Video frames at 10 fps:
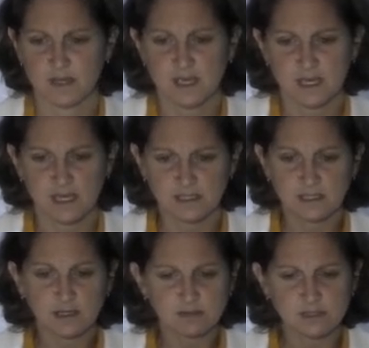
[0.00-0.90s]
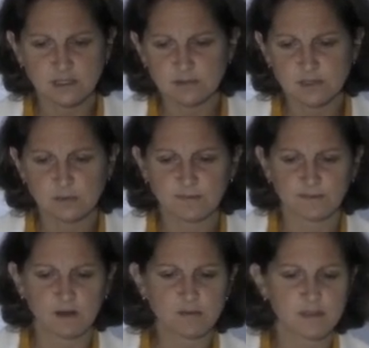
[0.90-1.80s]
And in our series, we
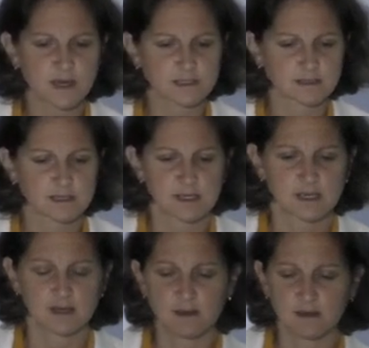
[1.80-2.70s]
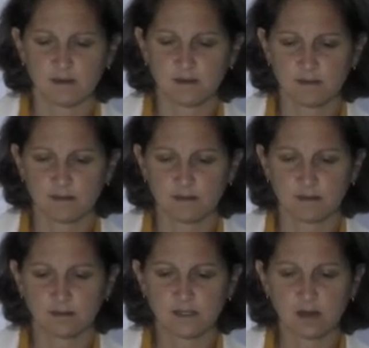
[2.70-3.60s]
found that
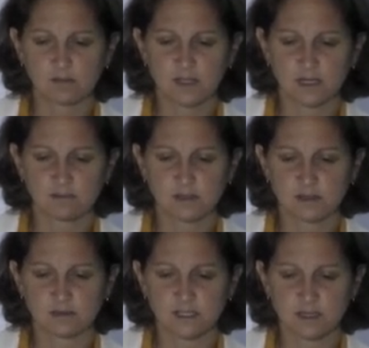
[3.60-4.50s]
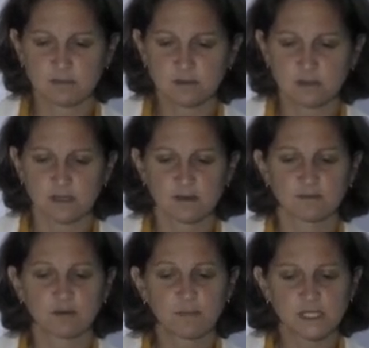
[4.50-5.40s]
down there in the table,
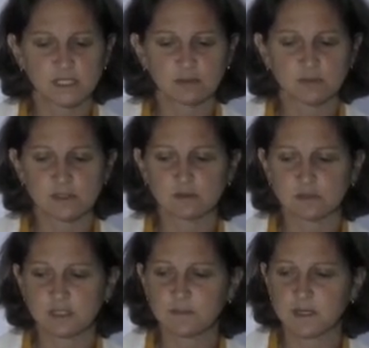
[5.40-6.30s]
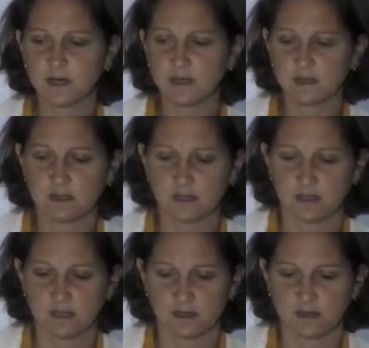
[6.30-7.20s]
for patients with no TBI,
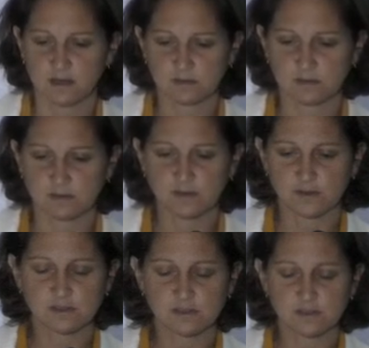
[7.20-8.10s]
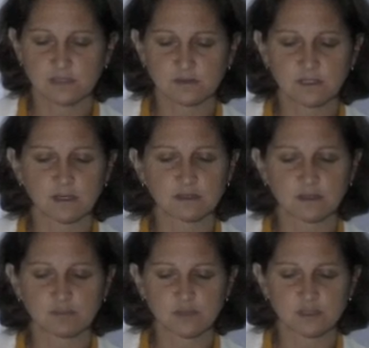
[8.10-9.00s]
the first systolic arterial
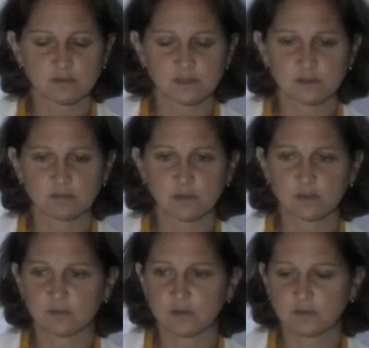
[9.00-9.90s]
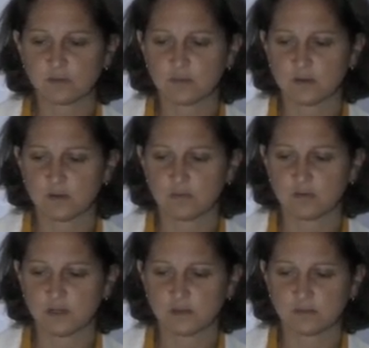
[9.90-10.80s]
pressure in the recovery room
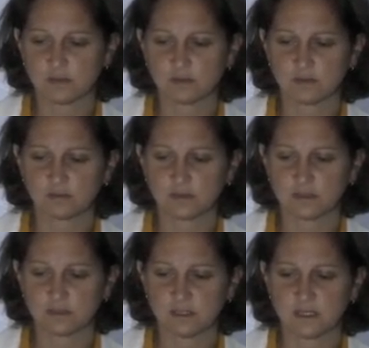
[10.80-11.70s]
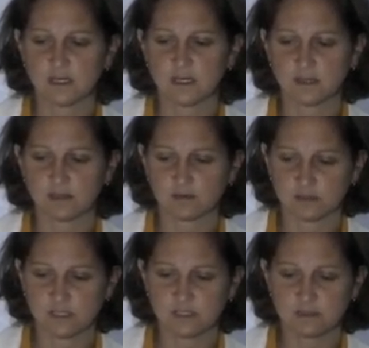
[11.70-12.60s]
was 113,